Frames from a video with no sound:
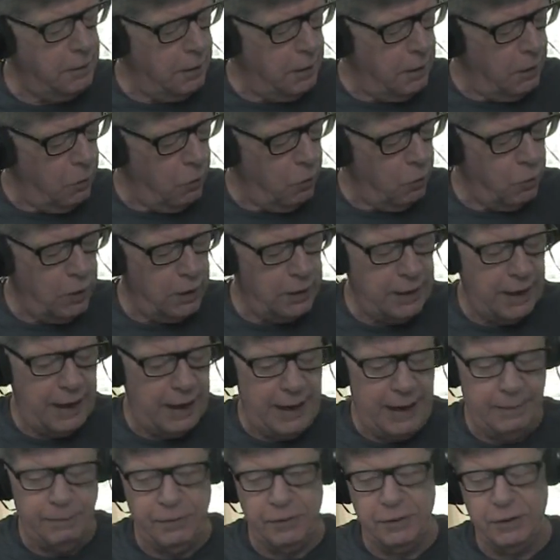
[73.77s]
what
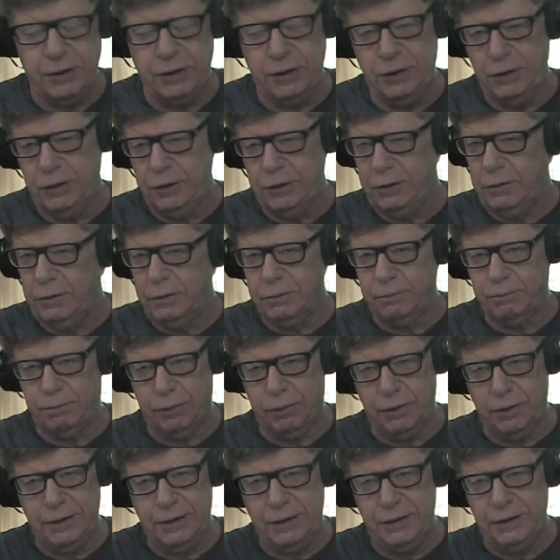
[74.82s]
happened to you,
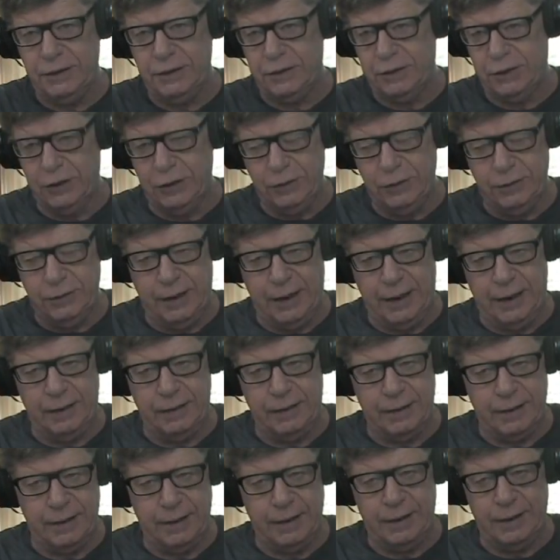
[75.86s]
please do down
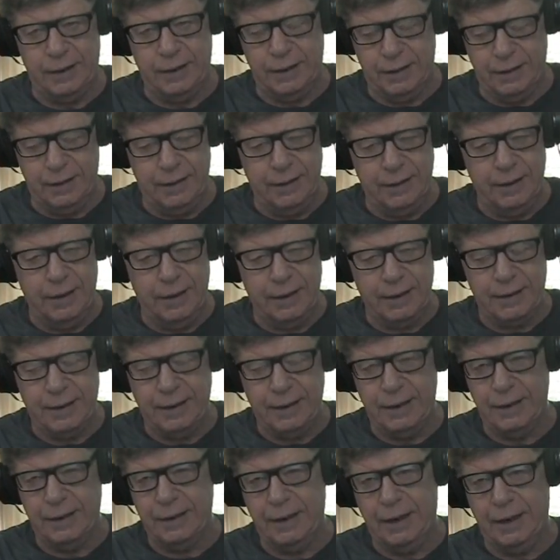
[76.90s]
uh,
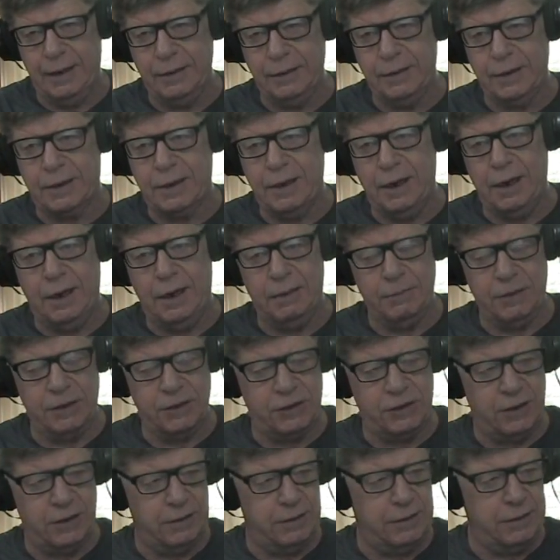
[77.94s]
again down in the
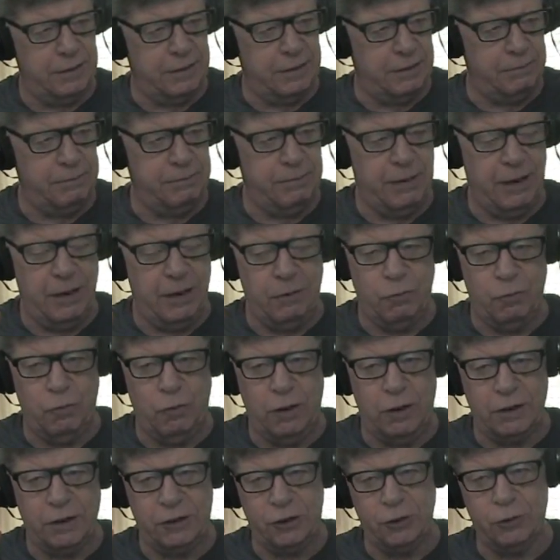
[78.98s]
comments uh, about
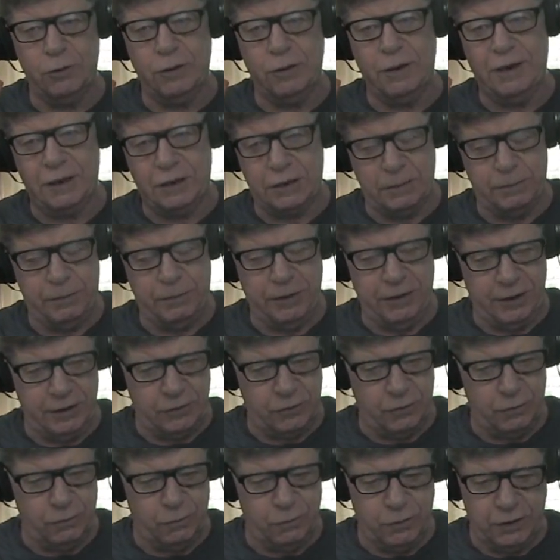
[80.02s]
what your experience
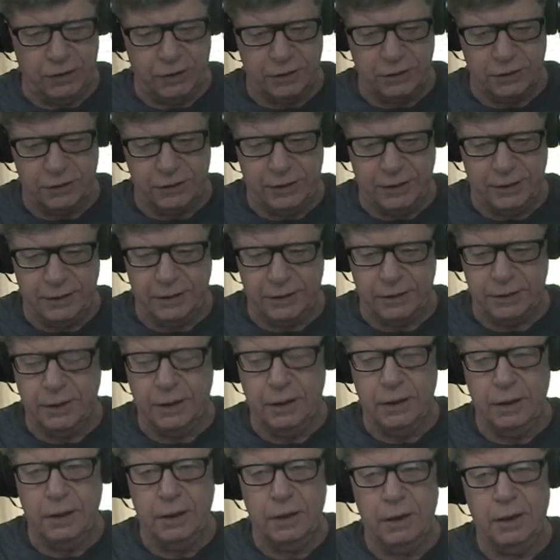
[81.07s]
with Windows 10
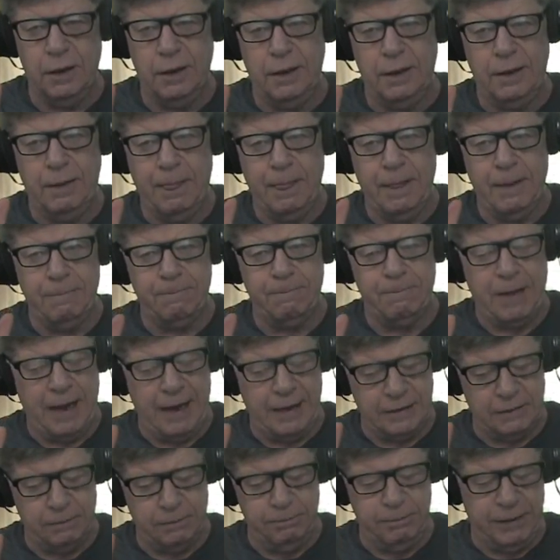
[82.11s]

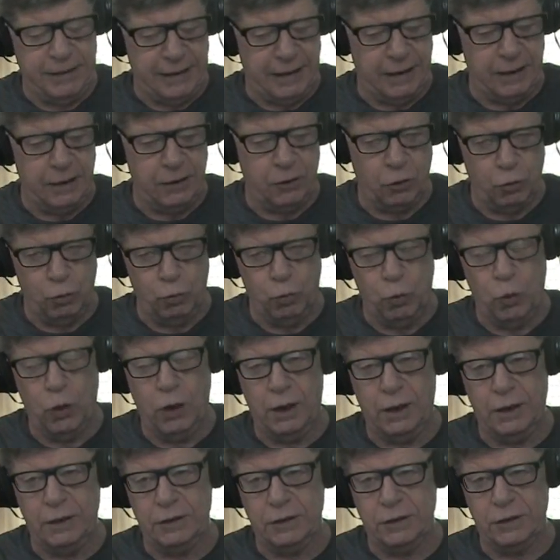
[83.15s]
has been or
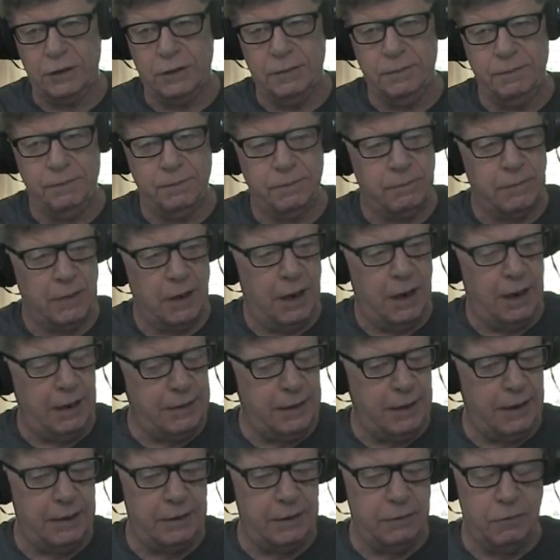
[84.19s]
was. I
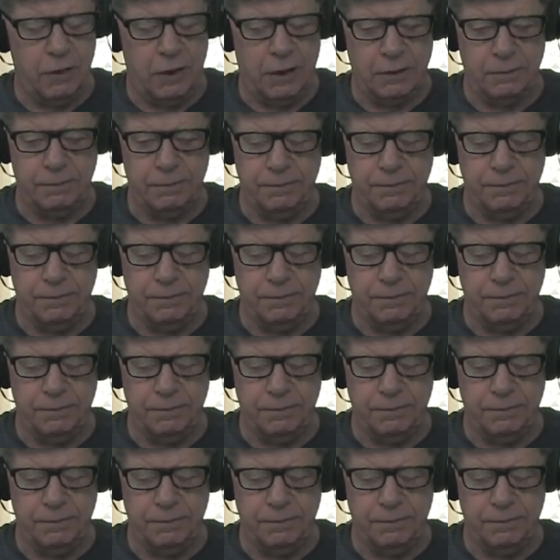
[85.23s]
tell you what,